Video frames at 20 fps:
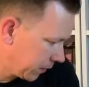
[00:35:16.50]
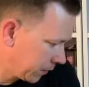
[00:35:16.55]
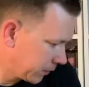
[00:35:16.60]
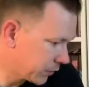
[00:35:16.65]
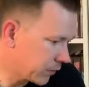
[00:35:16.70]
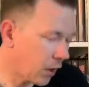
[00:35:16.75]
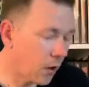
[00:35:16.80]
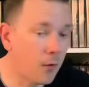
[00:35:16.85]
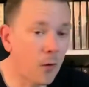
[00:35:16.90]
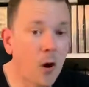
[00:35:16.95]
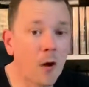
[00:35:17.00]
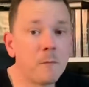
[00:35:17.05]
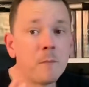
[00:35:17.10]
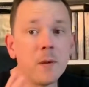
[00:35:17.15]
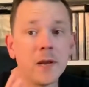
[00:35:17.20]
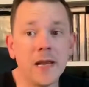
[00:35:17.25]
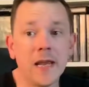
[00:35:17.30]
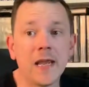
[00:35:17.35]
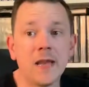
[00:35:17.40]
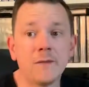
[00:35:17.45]
So I
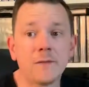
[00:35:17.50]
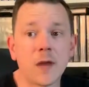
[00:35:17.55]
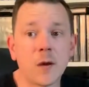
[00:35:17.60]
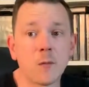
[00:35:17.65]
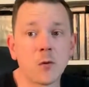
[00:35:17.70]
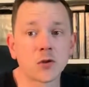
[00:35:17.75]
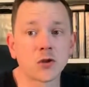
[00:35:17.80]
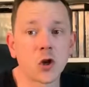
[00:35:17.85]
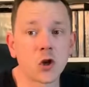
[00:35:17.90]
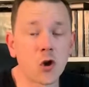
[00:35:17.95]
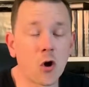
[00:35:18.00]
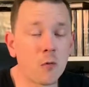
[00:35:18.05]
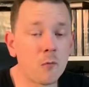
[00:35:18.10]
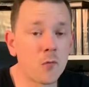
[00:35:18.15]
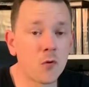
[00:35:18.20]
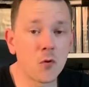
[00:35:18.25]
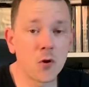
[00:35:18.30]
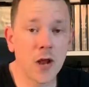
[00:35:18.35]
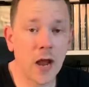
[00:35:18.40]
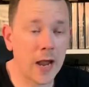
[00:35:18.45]
believe there was a lot
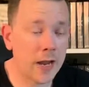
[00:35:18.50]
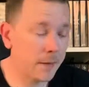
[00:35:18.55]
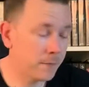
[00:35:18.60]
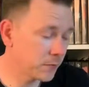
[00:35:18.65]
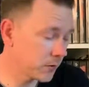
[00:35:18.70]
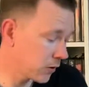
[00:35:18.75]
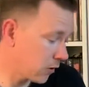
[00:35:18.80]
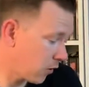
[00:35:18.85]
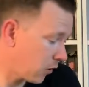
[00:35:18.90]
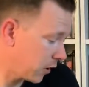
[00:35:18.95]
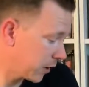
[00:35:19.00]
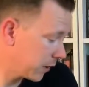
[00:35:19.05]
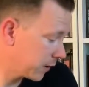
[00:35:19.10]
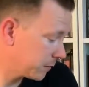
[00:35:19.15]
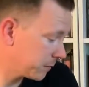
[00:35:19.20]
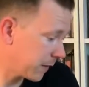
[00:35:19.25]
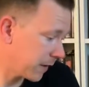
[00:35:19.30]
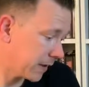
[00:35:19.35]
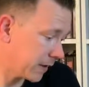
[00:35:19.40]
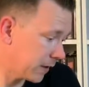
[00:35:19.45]
more games, guys,
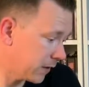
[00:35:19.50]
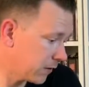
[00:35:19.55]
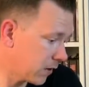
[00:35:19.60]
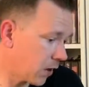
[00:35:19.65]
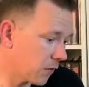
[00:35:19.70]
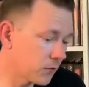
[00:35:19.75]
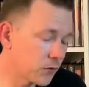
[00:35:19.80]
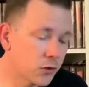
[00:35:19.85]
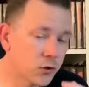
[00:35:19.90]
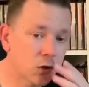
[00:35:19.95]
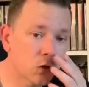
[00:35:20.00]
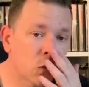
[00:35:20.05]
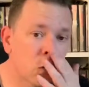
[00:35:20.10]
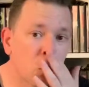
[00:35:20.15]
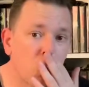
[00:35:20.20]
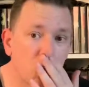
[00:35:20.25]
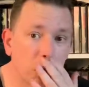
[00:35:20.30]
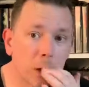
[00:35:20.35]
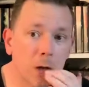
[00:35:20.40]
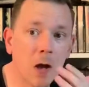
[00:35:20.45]
but you know the
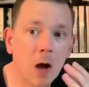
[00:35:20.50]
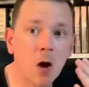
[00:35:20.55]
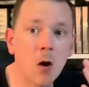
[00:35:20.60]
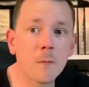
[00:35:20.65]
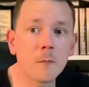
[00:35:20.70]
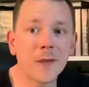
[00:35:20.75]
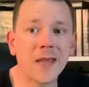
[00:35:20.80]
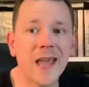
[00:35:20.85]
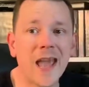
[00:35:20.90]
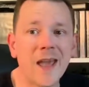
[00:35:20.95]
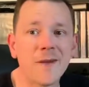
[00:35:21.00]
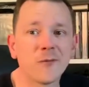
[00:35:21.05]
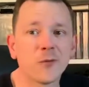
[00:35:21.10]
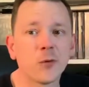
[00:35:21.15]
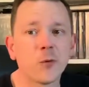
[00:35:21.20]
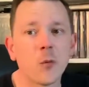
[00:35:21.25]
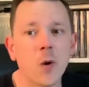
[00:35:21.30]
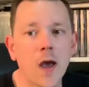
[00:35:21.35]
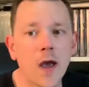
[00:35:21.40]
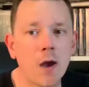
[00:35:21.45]
score, you can't be
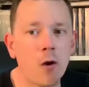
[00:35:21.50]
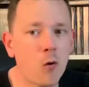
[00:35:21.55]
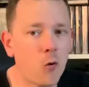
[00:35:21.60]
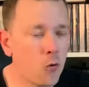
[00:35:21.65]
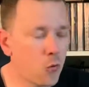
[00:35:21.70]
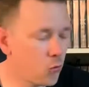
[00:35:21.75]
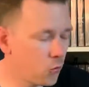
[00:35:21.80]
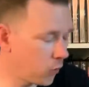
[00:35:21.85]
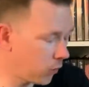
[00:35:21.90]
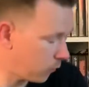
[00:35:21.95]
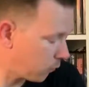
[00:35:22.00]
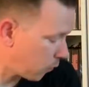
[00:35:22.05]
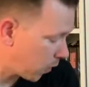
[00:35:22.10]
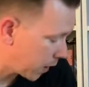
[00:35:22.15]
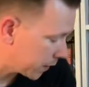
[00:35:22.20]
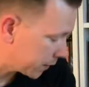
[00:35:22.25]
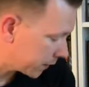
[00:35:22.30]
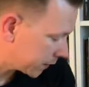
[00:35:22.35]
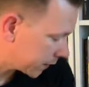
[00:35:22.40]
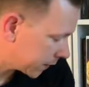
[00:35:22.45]
everywhere all at
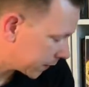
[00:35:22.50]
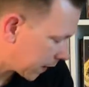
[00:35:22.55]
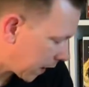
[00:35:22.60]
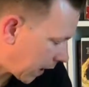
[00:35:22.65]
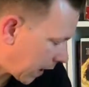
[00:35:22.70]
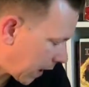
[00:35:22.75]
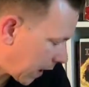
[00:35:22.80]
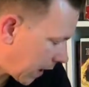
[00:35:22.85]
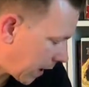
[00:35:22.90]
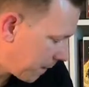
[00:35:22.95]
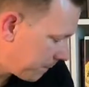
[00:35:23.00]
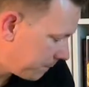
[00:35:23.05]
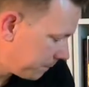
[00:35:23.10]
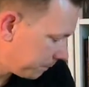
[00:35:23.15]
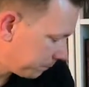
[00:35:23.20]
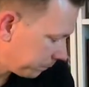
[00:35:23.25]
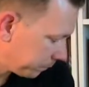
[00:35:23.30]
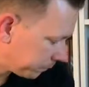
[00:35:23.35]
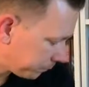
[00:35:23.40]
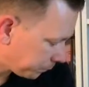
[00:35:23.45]
once. And
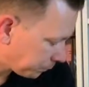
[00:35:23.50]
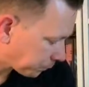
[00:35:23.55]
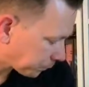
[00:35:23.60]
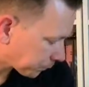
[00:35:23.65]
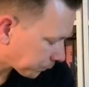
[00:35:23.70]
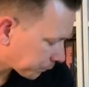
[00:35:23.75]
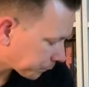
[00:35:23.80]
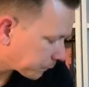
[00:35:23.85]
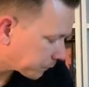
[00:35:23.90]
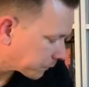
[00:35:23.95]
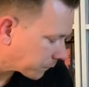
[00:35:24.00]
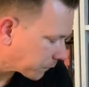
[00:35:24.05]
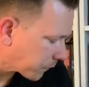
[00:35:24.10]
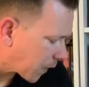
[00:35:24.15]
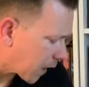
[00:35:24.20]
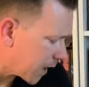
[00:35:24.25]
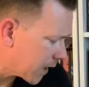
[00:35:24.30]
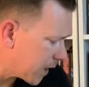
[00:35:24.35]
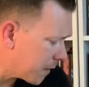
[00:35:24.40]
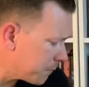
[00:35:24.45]

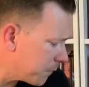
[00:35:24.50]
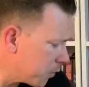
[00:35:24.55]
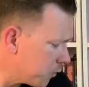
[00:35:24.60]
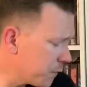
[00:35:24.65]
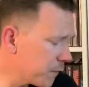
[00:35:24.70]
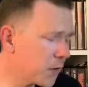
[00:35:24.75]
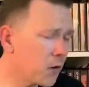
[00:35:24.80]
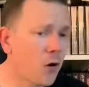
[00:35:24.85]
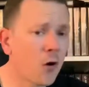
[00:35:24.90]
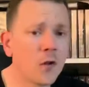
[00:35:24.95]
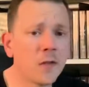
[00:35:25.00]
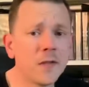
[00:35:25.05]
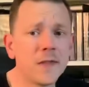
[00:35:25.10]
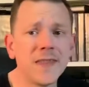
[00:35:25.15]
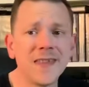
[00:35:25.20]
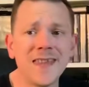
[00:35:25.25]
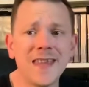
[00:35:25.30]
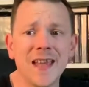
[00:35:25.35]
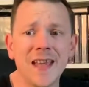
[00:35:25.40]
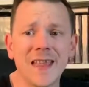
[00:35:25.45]
then moving on,
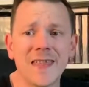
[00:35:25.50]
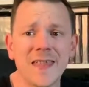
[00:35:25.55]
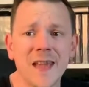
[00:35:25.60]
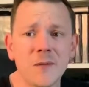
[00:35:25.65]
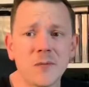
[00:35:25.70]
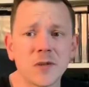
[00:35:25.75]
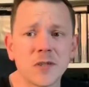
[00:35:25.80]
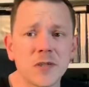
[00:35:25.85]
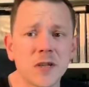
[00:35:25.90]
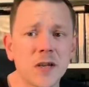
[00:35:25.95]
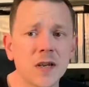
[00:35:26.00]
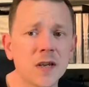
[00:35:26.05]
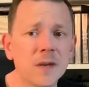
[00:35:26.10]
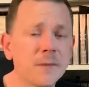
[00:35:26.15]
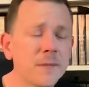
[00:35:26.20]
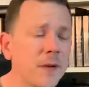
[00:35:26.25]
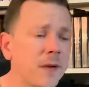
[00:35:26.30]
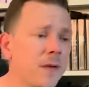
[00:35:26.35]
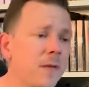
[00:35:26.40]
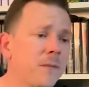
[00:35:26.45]
there was
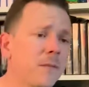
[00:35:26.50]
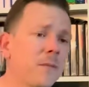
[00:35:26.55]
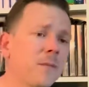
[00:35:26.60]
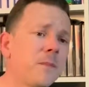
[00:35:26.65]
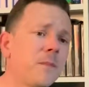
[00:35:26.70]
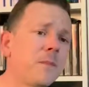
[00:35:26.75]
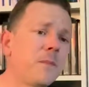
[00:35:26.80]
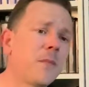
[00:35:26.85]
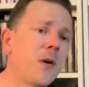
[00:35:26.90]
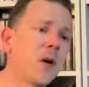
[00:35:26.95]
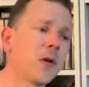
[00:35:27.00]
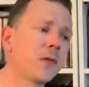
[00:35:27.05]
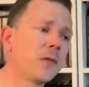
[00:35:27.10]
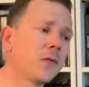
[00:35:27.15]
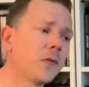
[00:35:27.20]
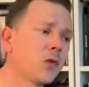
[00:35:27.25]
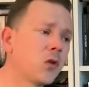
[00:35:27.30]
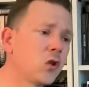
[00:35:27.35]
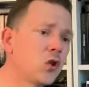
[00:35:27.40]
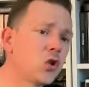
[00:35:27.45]
my
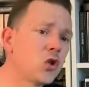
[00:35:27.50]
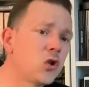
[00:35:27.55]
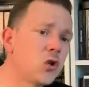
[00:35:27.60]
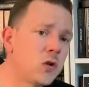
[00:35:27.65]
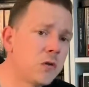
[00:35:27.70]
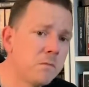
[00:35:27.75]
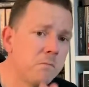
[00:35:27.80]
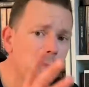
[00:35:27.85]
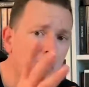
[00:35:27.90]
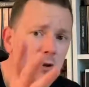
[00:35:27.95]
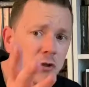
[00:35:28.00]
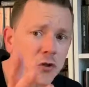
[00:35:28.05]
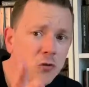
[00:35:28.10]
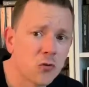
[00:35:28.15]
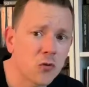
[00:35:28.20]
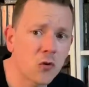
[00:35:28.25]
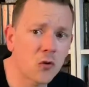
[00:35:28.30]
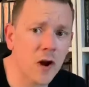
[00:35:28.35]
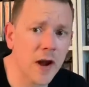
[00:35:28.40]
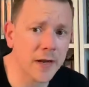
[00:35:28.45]

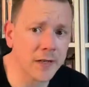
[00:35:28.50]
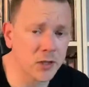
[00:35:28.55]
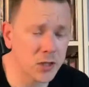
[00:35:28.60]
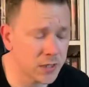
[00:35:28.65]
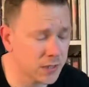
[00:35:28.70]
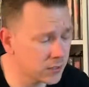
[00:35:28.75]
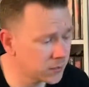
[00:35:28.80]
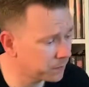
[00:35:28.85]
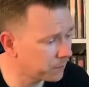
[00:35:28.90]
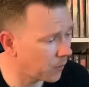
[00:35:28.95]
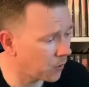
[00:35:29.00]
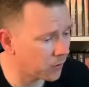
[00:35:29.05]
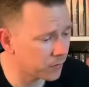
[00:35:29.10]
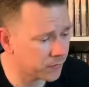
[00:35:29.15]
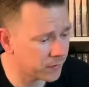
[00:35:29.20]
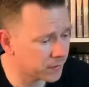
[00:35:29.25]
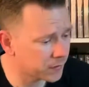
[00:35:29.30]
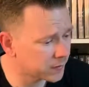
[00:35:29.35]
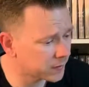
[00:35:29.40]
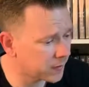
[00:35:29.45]
daughter actually spotted
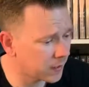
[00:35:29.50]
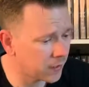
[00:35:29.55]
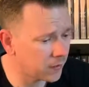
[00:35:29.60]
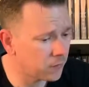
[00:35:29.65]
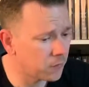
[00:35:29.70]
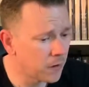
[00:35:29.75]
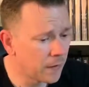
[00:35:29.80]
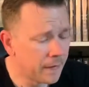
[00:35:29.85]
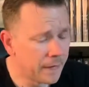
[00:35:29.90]
this deal.